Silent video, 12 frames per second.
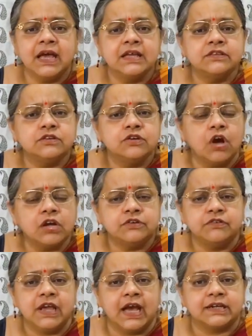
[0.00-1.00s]
is not
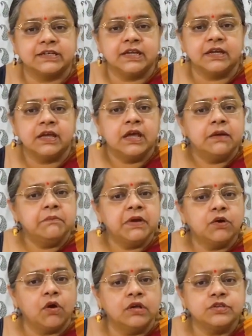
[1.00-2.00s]
reacting
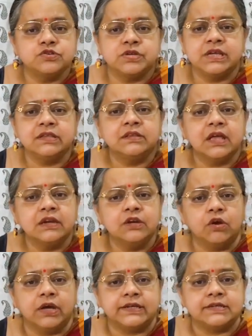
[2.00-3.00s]
because she is
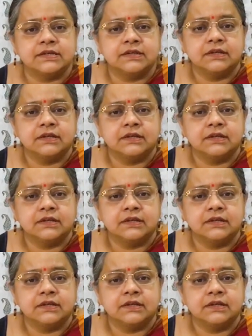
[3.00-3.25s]
annoyed.